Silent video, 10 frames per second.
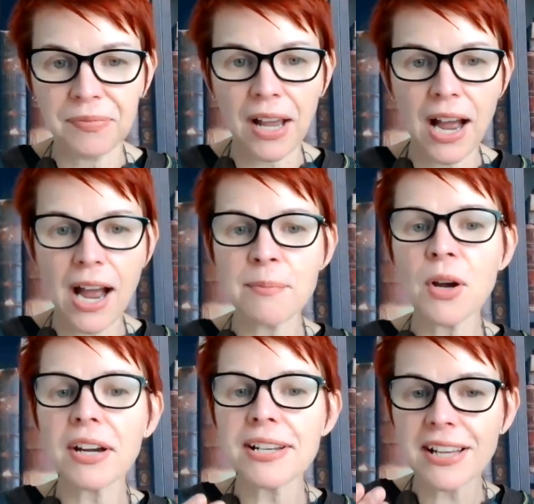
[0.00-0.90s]
I'm
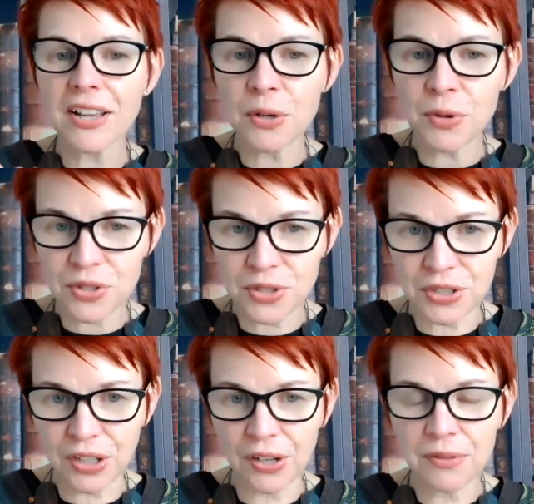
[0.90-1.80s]
not going to tell you what to
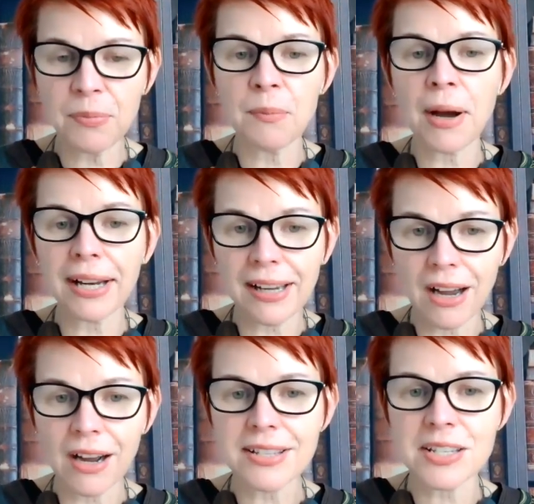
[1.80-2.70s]
do, but my
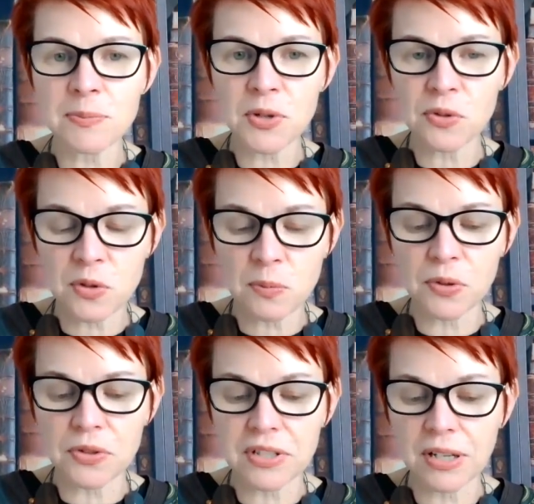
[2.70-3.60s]
guides and spiritual
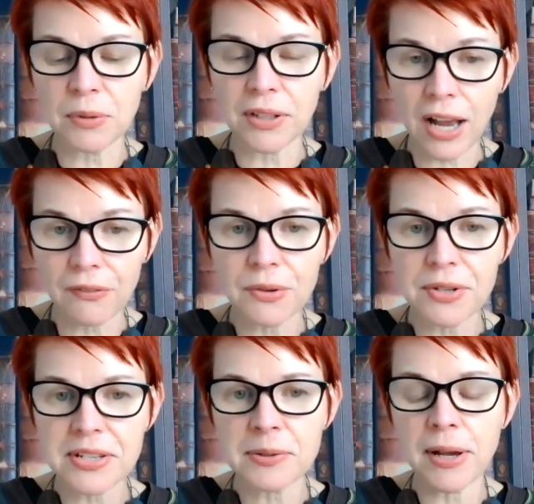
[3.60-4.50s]
support team will have you
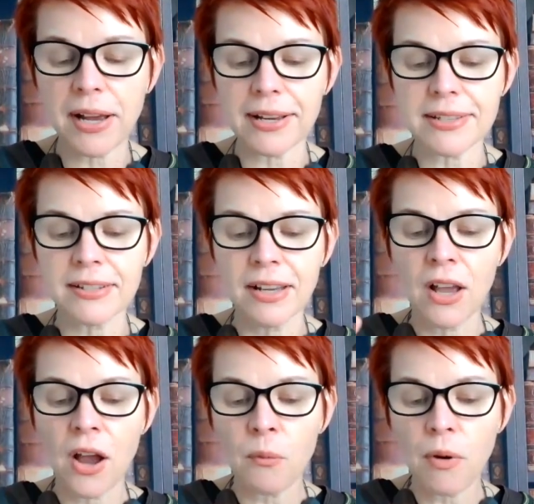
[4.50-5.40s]
in a space
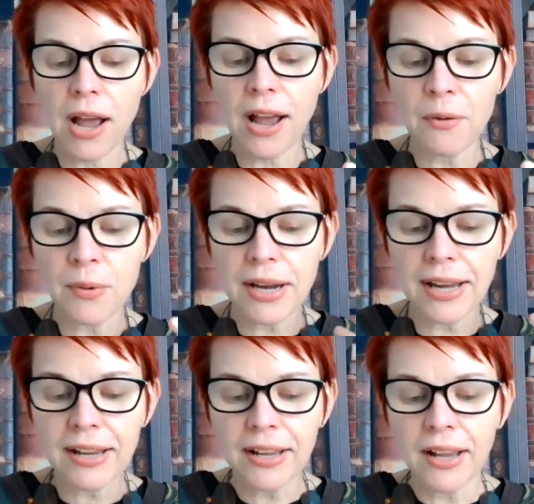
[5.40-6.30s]
where
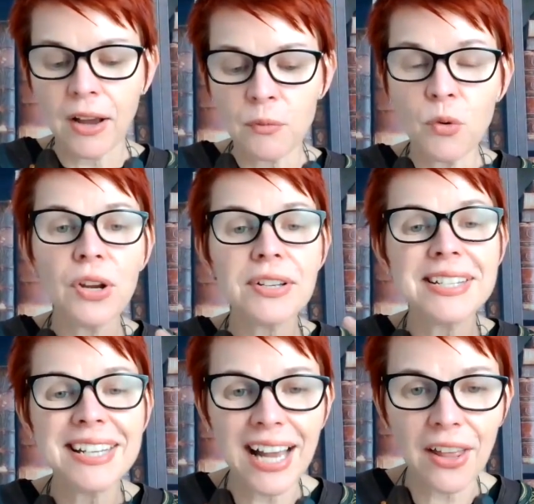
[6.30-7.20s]
we work
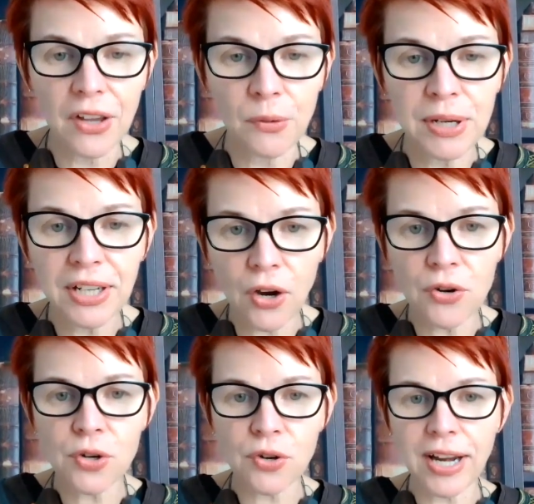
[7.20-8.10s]
together, we
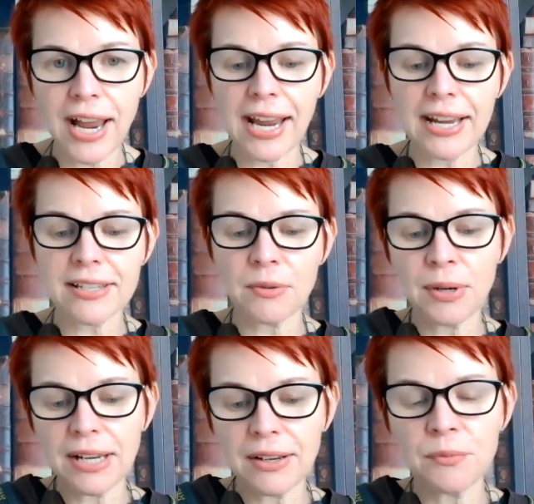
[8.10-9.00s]
co-create,
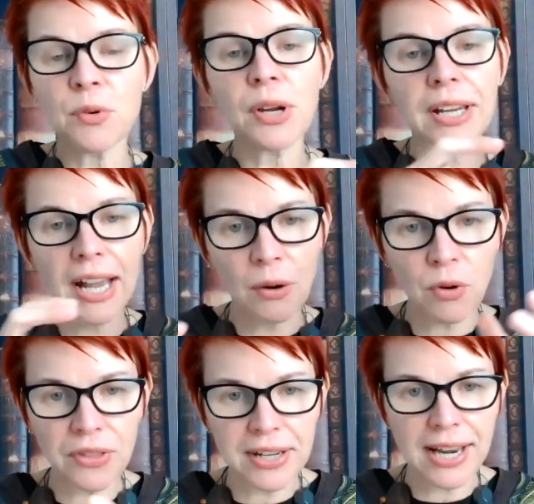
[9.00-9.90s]
we work out
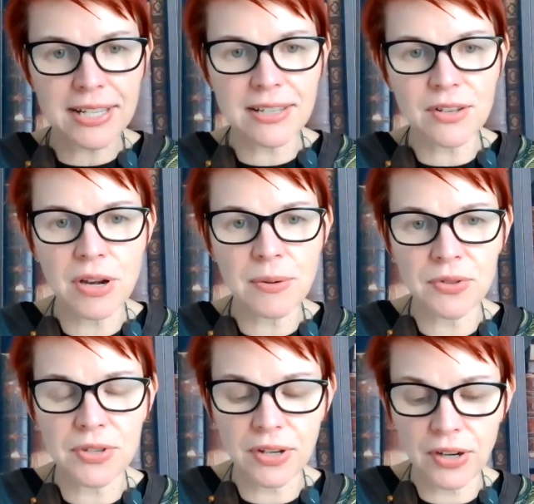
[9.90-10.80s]
what the next 3
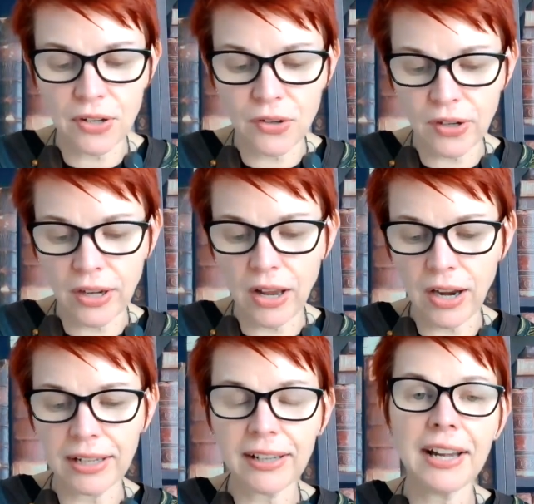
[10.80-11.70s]
months are going to look
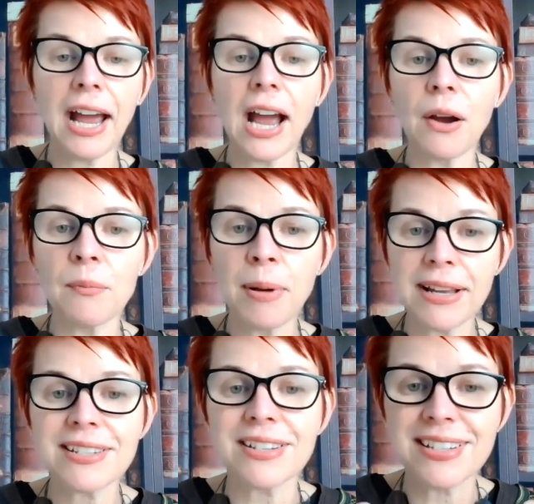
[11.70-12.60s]
like and how
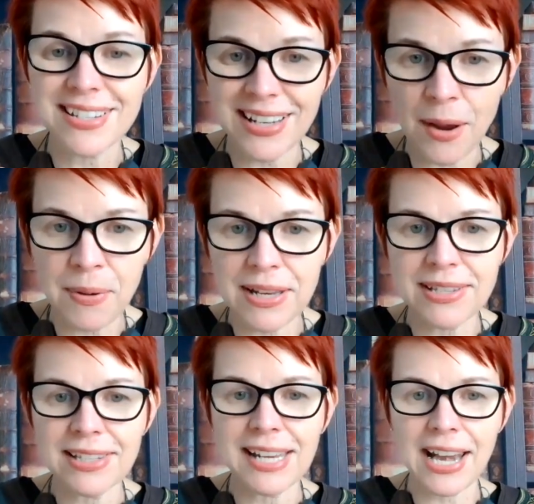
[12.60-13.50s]
best to step
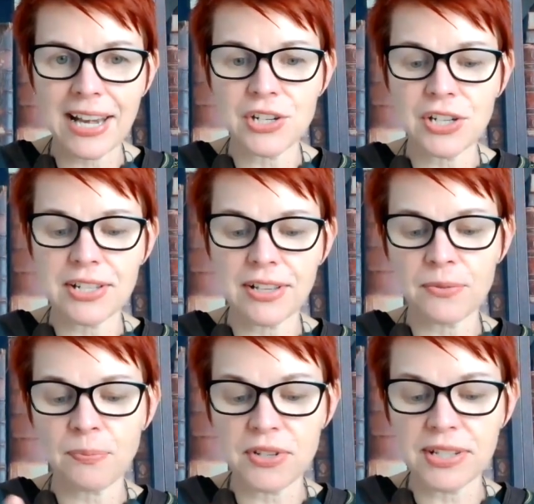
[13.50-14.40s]
into the energies
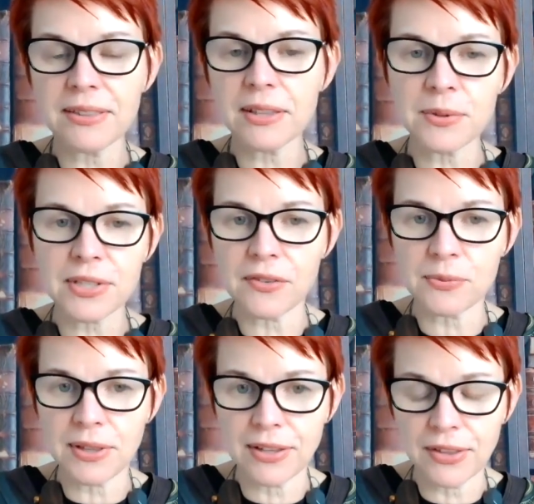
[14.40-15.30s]
that present
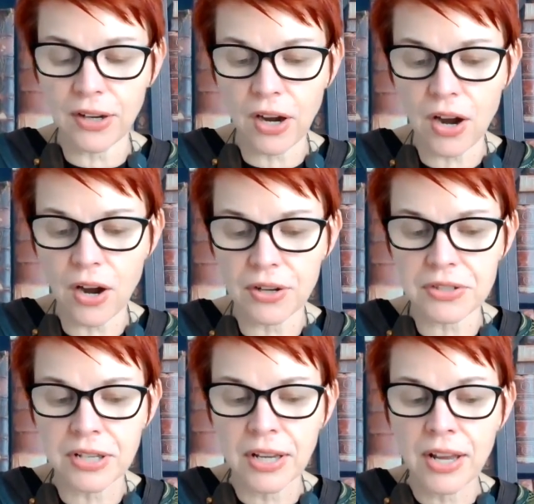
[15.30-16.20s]
themselves within the
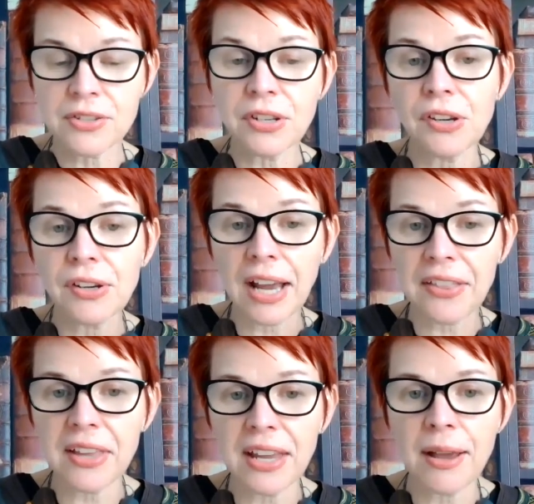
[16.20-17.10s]
cards so you
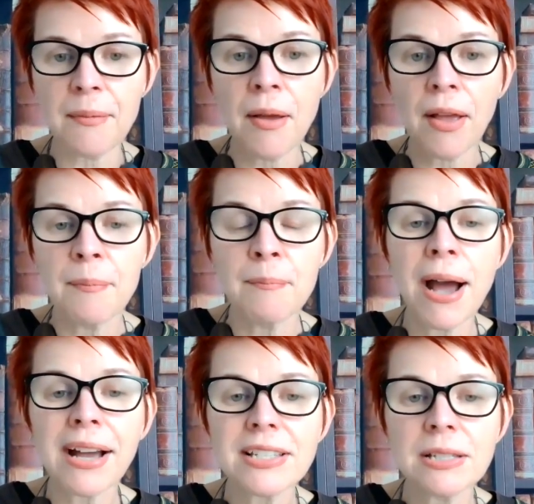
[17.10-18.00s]
get the
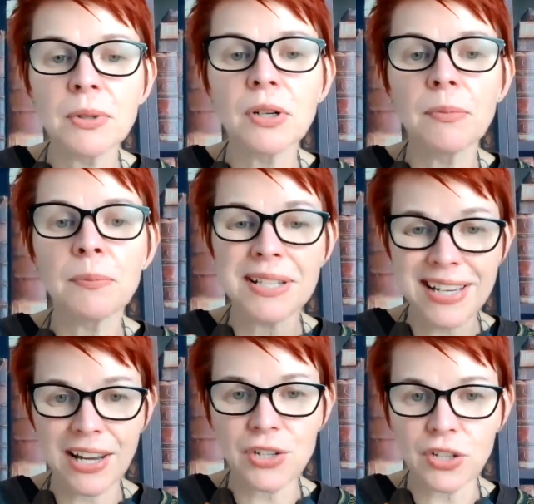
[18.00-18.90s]
maximum
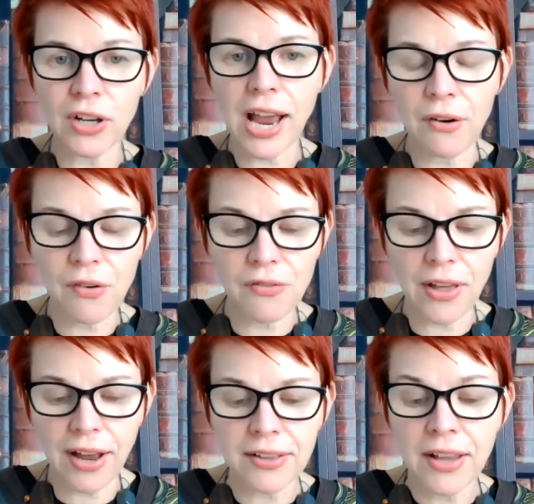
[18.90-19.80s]
potential out of
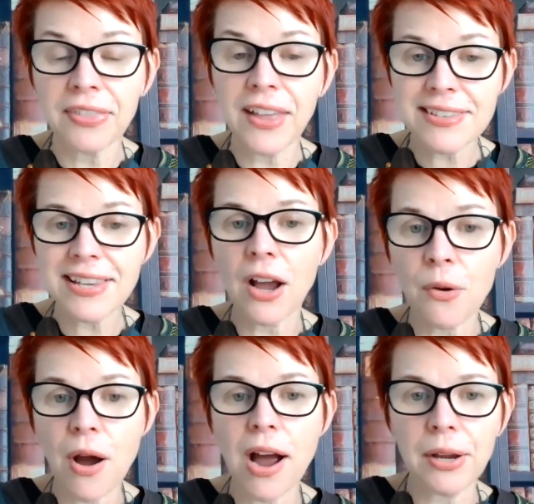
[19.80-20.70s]
that. That's
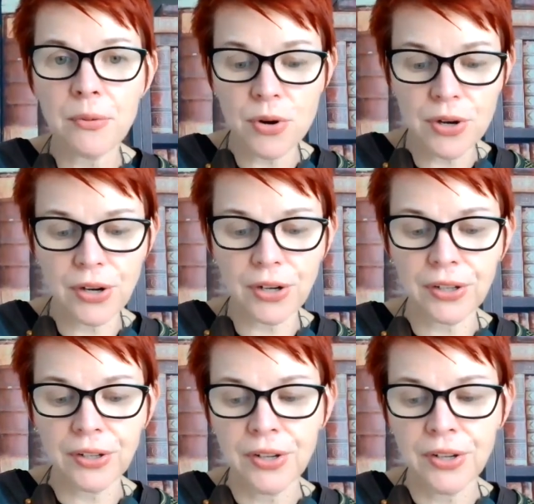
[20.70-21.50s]
how I work.